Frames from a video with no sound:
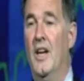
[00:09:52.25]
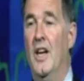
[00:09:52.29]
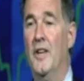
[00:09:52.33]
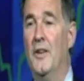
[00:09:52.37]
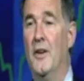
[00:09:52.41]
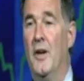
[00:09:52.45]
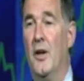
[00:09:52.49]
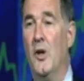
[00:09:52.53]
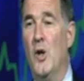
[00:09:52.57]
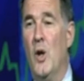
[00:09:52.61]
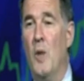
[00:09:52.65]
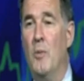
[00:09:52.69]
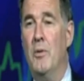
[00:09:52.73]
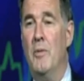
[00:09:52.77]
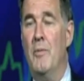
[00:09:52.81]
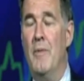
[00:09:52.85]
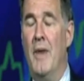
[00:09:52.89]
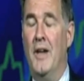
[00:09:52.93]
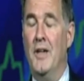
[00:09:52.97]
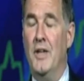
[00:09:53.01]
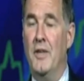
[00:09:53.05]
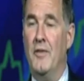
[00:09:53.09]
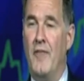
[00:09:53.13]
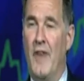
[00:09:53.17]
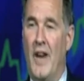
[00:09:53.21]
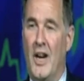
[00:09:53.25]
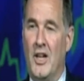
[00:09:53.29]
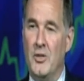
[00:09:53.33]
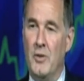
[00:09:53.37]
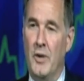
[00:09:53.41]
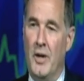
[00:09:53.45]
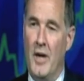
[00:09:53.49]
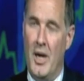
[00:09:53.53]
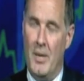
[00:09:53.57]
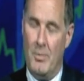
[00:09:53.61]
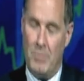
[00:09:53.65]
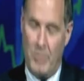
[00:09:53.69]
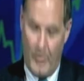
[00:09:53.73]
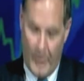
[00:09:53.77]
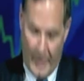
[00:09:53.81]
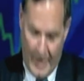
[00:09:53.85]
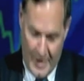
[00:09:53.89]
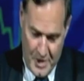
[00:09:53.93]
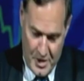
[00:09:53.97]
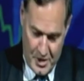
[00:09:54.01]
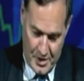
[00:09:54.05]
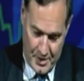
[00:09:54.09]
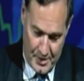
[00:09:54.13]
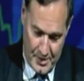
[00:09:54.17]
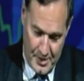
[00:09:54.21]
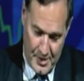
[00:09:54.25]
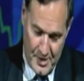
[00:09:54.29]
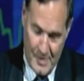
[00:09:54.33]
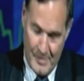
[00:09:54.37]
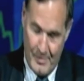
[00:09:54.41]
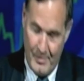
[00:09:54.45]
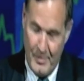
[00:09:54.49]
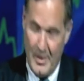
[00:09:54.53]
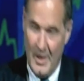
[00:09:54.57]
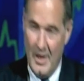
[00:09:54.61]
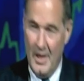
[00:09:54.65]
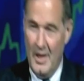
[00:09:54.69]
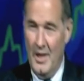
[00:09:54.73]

in their global manufacturing operations.